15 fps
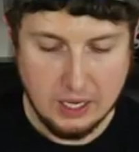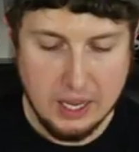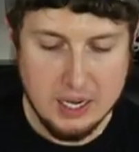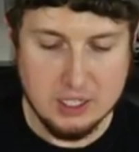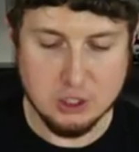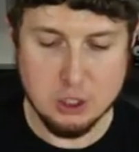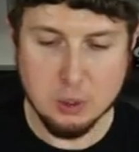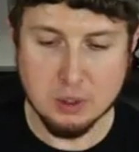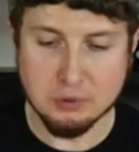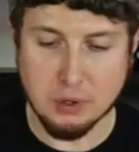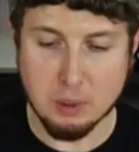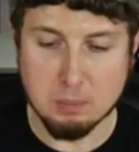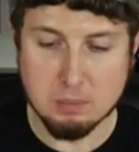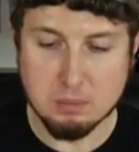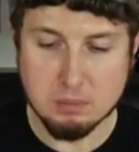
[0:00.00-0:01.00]
Hey, 2 of
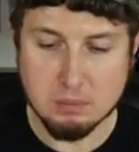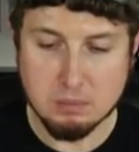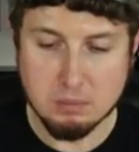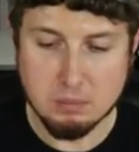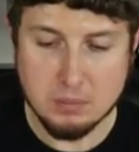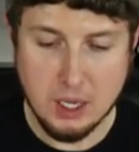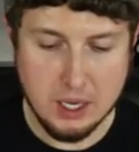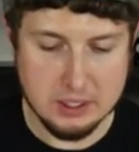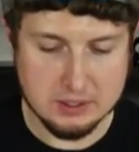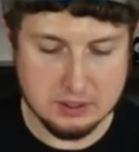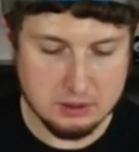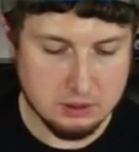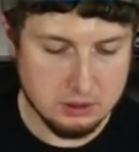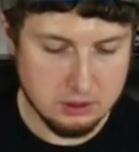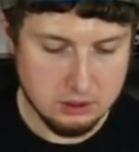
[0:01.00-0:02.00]
them.
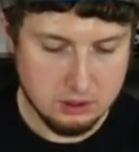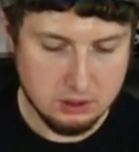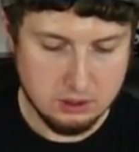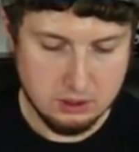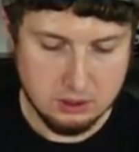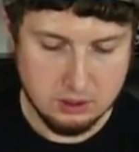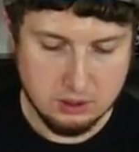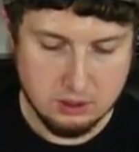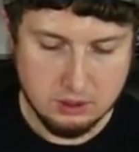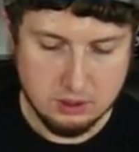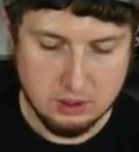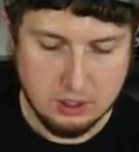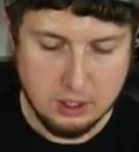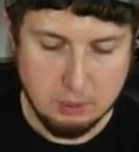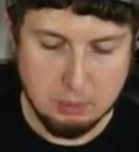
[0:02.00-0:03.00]
Nice.
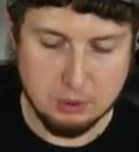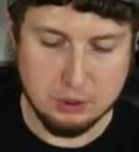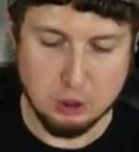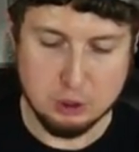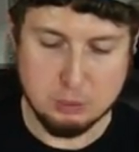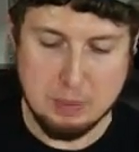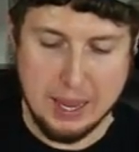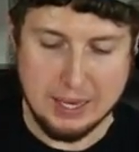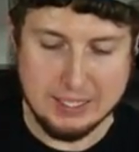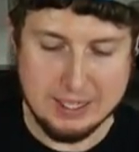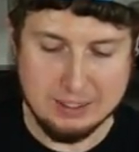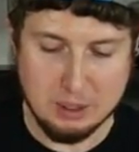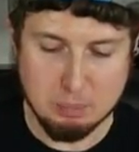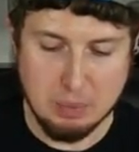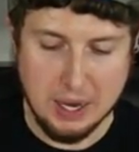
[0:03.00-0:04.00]
Put those back
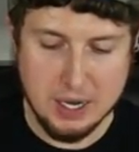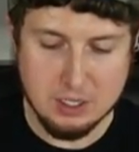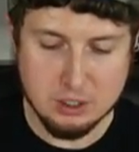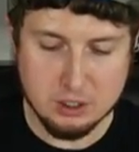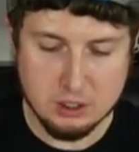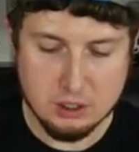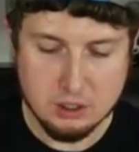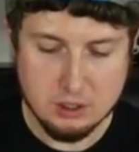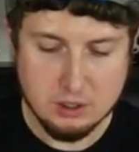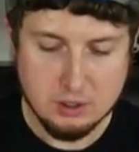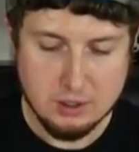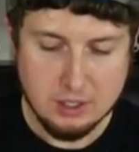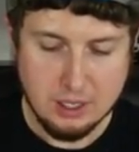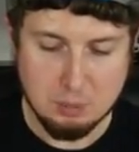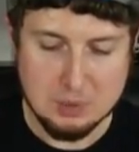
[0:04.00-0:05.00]
in the binder.
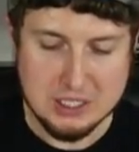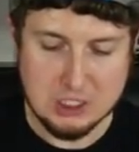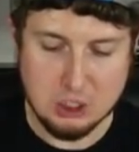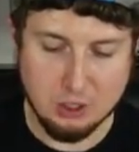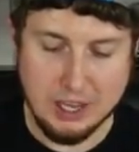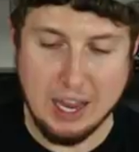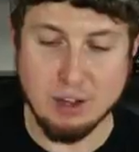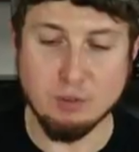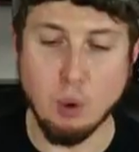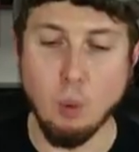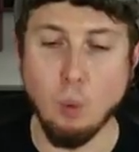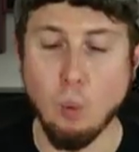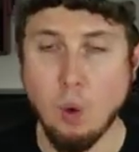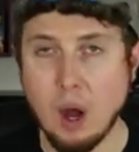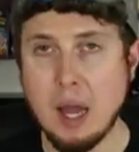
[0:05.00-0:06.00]
And we still have
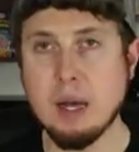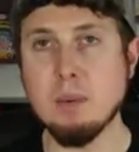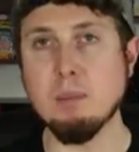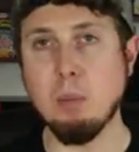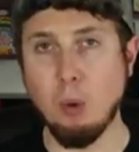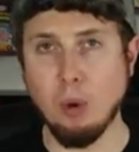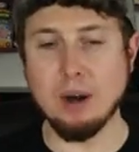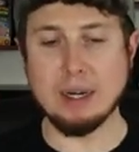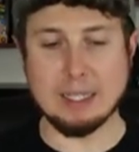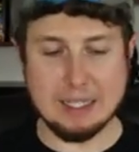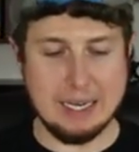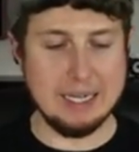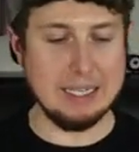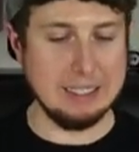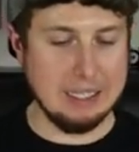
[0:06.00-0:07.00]
one more
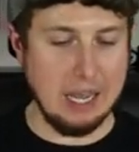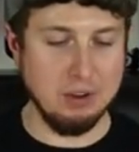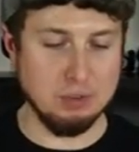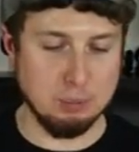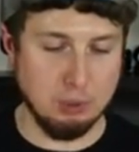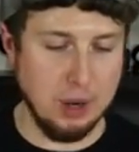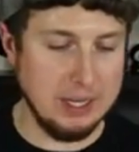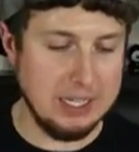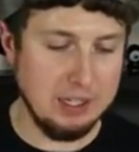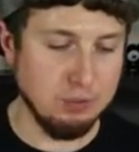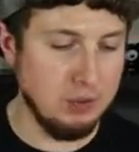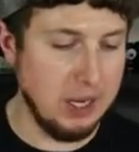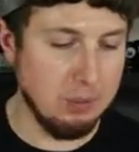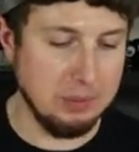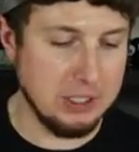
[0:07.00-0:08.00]
thing left, Breaking
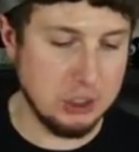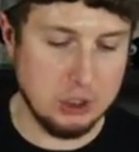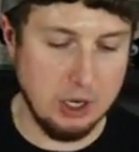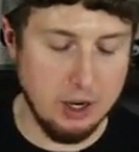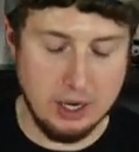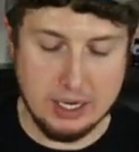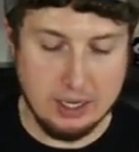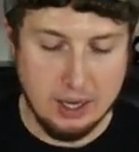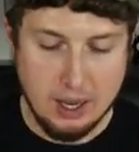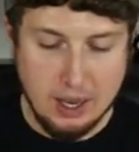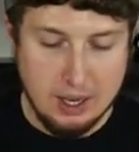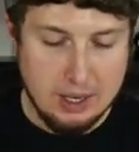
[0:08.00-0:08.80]
Family. Sorry.